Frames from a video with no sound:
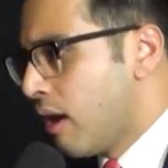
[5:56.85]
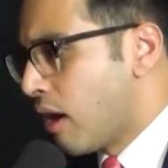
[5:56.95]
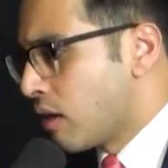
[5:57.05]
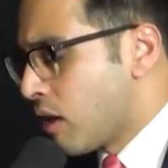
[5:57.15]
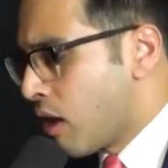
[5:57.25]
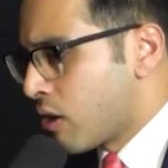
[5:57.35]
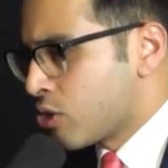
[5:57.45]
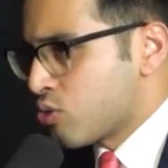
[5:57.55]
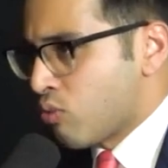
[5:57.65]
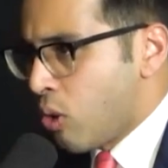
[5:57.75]
a
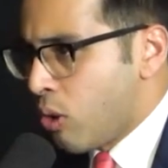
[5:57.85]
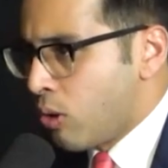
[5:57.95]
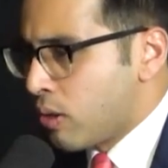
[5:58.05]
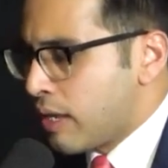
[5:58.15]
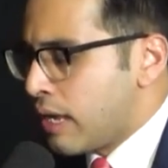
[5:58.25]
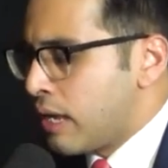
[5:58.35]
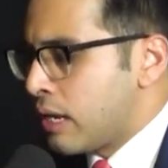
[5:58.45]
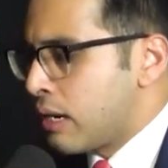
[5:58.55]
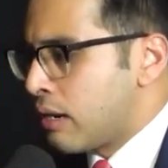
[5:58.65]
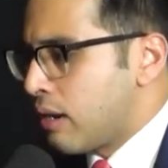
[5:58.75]
large role
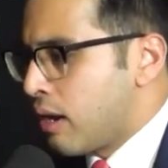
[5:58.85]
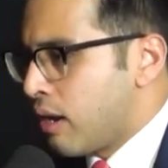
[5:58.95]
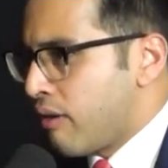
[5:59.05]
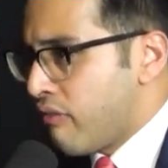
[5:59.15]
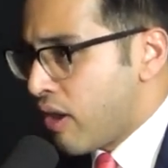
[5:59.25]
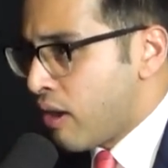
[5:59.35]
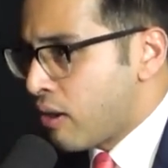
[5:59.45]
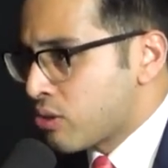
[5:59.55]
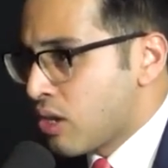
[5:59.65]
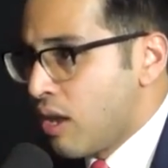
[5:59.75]
in
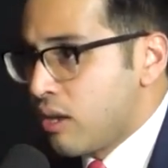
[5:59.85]
affairs,